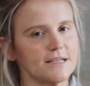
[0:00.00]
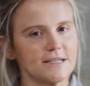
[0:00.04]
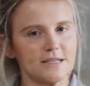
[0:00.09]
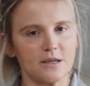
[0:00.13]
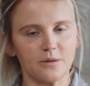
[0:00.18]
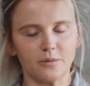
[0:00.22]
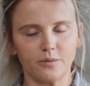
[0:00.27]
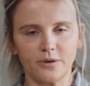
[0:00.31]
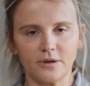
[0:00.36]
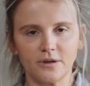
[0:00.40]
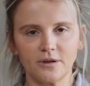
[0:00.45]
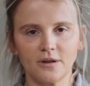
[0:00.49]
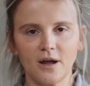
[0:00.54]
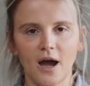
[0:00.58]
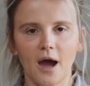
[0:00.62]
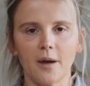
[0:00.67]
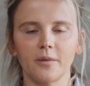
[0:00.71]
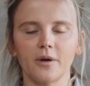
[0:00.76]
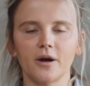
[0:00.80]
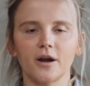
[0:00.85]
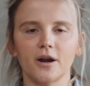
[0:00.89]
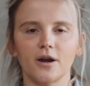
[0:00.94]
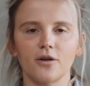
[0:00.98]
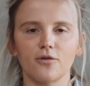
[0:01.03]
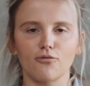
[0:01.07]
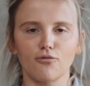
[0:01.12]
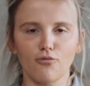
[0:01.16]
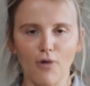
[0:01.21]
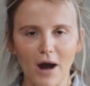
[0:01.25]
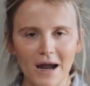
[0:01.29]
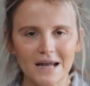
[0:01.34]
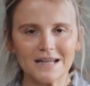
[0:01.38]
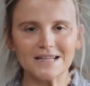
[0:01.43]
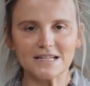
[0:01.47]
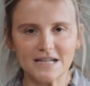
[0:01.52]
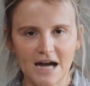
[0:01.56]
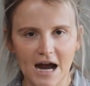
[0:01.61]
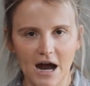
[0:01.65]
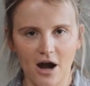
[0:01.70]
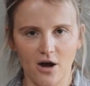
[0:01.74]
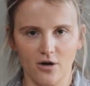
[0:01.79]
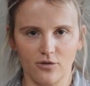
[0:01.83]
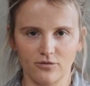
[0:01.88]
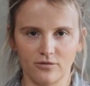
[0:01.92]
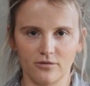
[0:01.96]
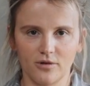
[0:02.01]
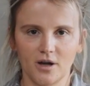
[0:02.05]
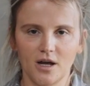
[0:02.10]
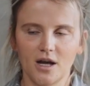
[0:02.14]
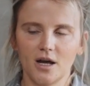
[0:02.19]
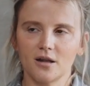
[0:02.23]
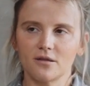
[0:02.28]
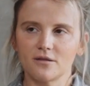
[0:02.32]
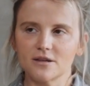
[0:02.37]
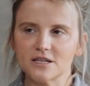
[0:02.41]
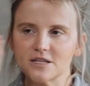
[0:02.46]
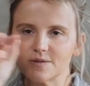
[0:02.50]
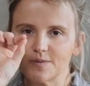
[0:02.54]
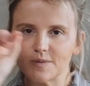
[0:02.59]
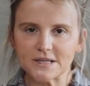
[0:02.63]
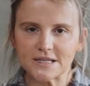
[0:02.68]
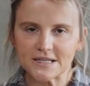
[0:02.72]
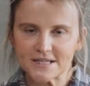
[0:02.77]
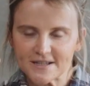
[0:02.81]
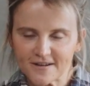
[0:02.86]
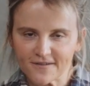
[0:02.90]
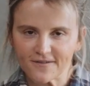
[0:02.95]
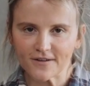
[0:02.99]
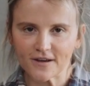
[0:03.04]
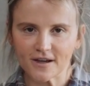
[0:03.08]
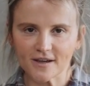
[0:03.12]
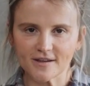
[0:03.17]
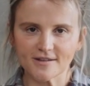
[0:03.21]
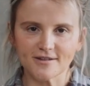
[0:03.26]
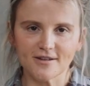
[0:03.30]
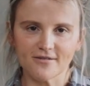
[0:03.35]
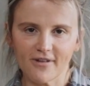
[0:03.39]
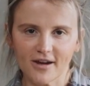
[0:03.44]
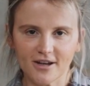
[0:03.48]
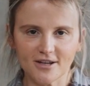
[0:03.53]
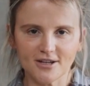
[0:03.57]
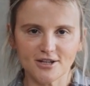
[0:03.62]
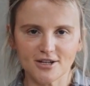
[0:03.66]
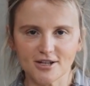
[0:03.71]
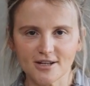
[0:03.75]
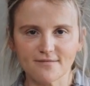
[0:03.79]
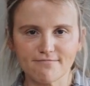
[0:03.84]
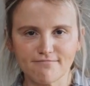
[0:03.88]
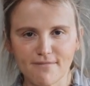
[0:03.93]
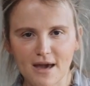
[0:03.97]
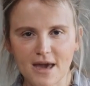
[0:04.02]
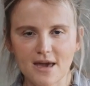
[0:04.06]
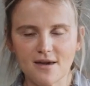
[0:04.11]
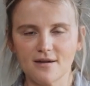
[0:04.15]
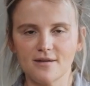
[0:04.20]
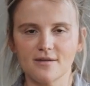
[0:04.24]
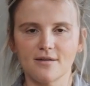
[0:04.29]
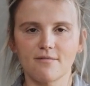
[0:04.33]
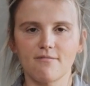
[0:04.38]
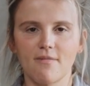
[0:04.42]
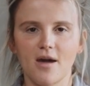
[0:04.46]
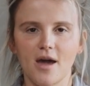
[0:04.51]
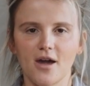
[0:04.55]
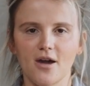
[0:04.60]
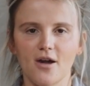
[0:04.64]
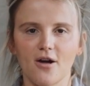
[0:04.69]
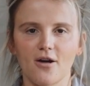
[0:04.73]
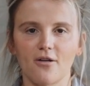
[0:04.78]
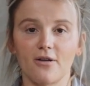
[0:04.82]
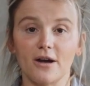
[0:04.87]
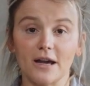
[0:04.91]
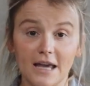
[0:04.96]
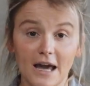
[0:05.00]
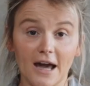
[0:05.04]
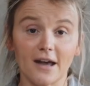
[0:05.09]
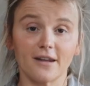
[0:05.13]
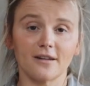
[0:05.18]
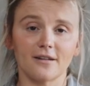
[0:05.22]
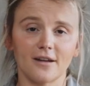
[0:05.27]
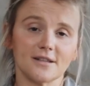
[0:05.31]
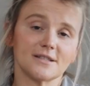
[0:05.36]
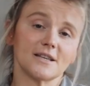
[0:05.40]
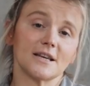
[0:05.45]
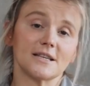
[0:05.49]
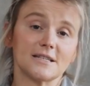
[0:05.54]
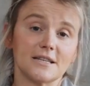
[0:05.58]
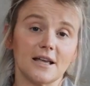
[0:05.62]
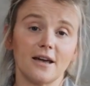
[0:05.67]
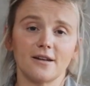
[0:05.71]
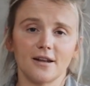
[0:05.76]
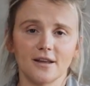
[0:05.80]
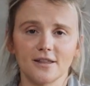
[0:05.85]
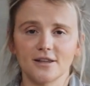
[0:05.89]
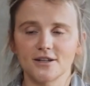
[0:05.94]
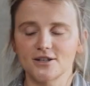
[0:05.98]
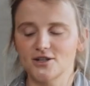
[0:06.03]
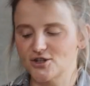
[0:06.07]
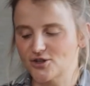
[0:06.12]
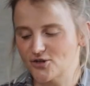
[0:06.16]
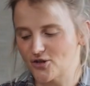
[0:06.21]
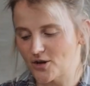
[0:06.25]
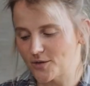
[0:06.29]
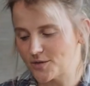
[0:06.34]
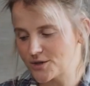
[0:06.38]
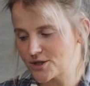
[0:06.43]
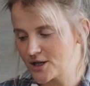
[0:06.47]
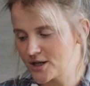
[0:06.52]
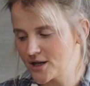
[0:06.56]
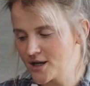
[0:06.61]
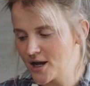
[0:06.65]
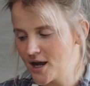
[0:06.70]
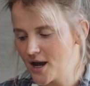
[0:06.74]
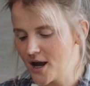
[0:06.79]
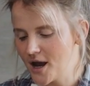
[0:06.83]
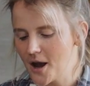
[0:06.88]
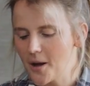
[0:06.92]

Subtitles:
simple. I'm gonna write down the specifics of actually making the mayo, again, as I said, in the description,